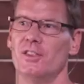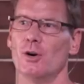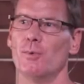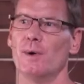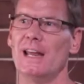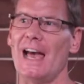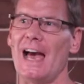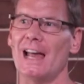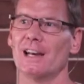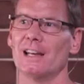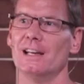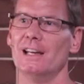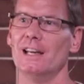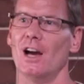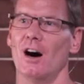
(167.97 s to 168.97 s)
the
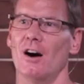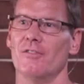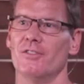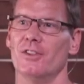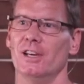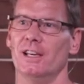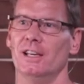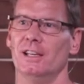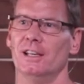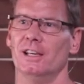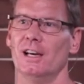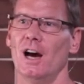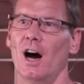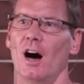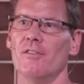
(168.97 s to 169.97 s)
reality of the
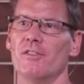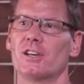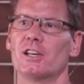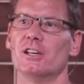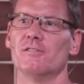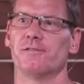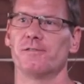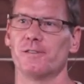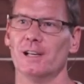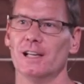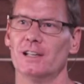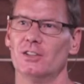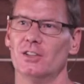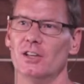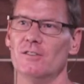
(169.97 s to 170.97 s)

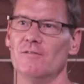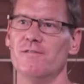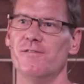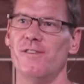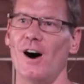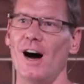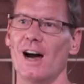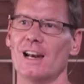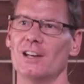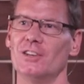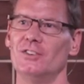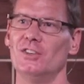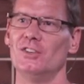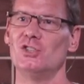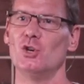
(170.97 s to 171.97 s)
conflicted, violent
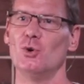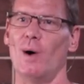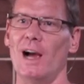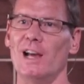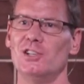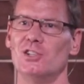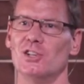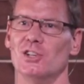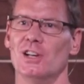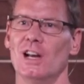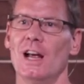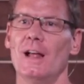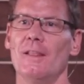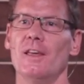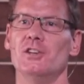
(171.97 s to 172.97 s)
situation
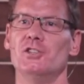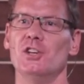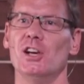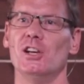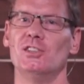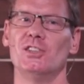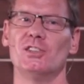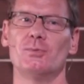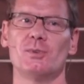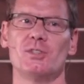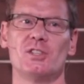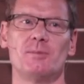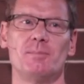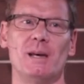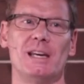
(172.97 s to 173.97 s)
that Jesus was
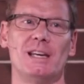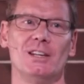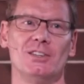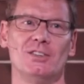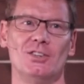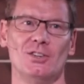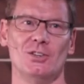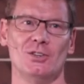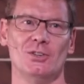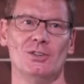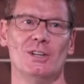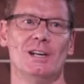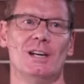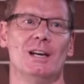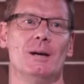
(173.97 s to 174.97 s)
speaking to
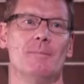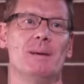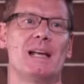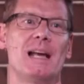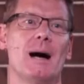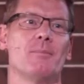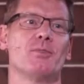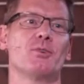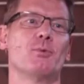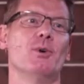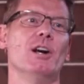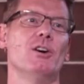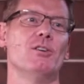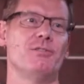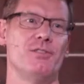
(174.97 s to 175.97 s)
becomes
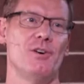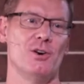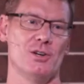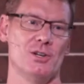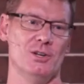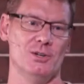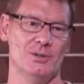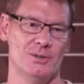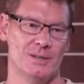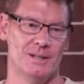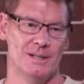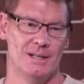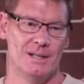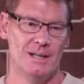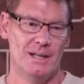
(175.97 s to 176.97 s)
real for you.
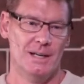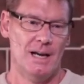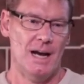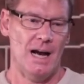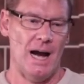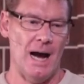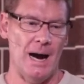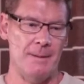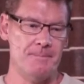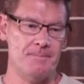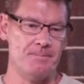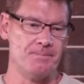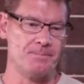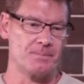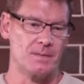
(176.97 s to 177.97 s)

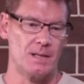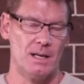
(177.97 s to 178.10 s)
I